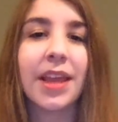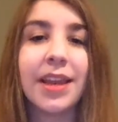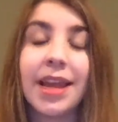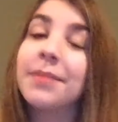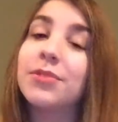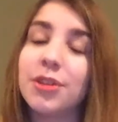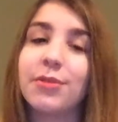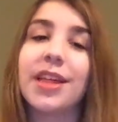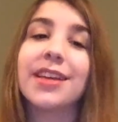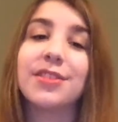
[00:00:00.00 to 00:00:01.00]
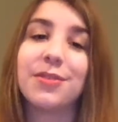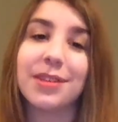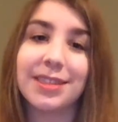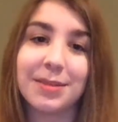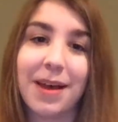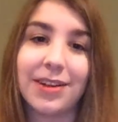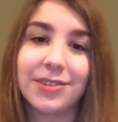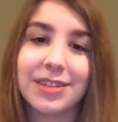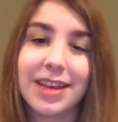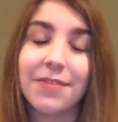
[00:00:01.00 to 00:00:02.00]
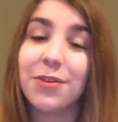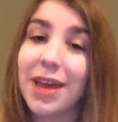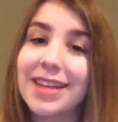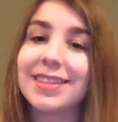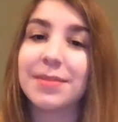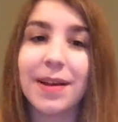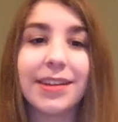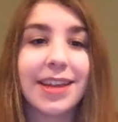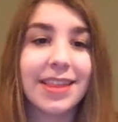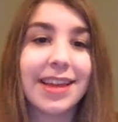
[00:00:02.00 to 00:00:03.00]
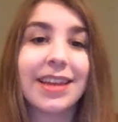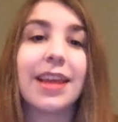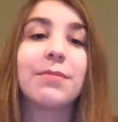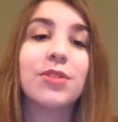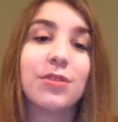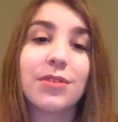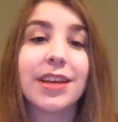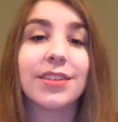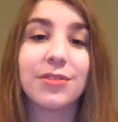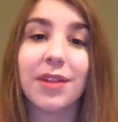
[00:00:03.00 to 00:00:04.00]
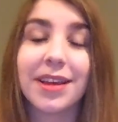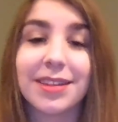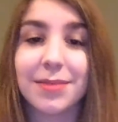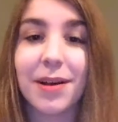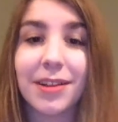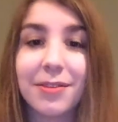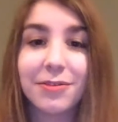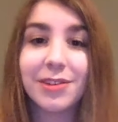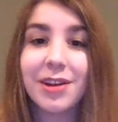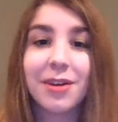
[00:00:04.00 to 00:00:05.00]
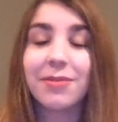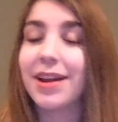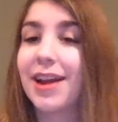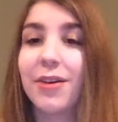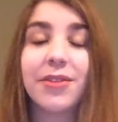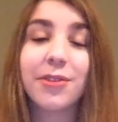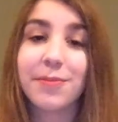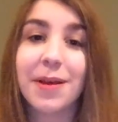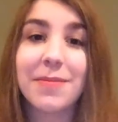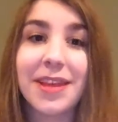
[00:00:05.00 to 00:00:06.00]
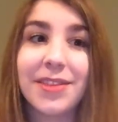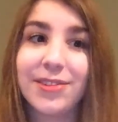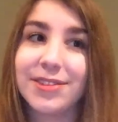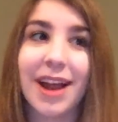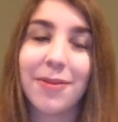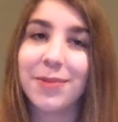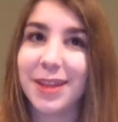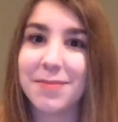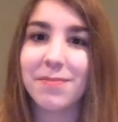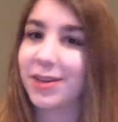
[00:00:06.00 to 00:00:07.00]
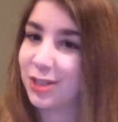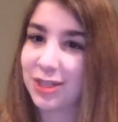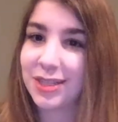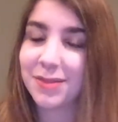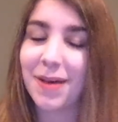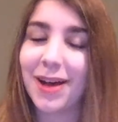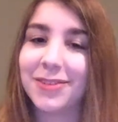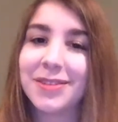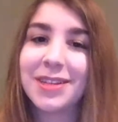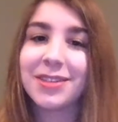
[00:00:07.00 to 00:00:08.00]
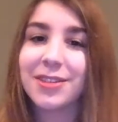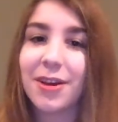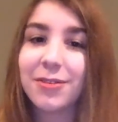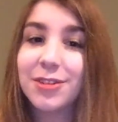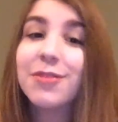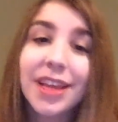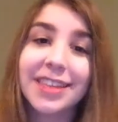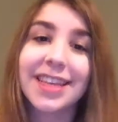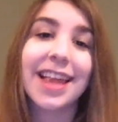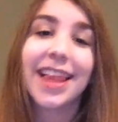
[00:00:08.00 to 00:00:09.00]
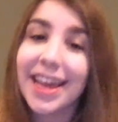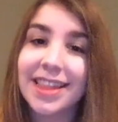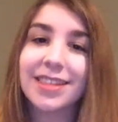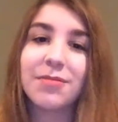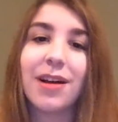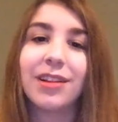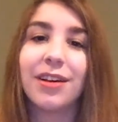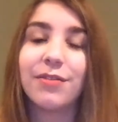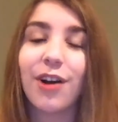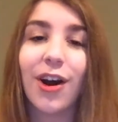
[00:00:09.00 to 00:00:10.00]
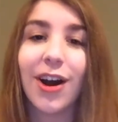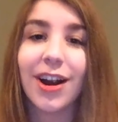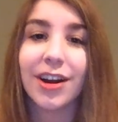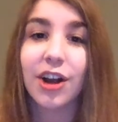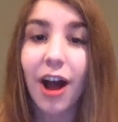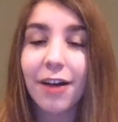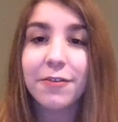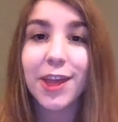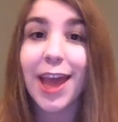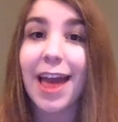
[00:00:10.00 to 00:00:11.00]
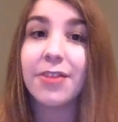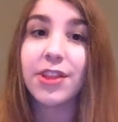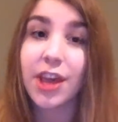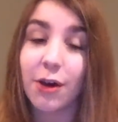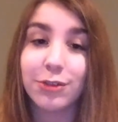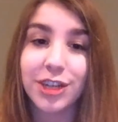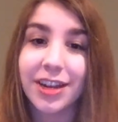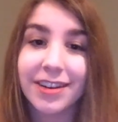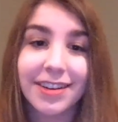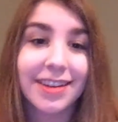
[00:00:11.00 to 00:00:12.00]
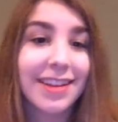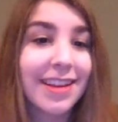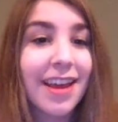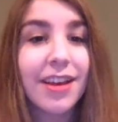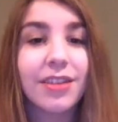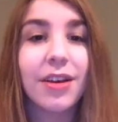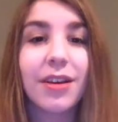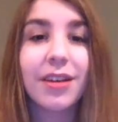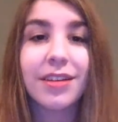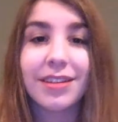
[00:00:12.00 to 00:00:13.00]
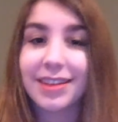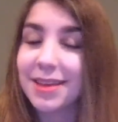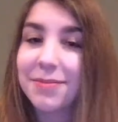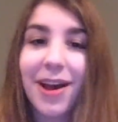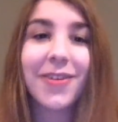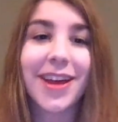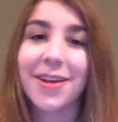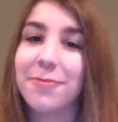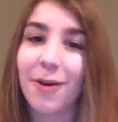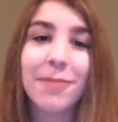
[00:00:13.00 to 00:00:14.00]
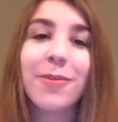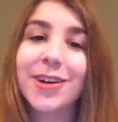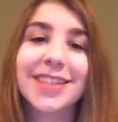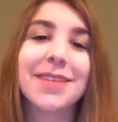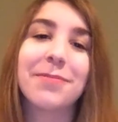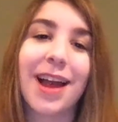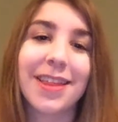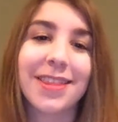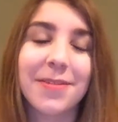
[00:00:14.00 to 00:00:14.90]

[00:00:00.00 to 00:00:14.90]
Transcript: Name two things you can smell. If you can't smell anything, name two things you like the smell of. Right now, in the room I'm in, there's not really much to smell. So, two things I like the smell of are coffee and the ocean. Keep going. One more deep breath.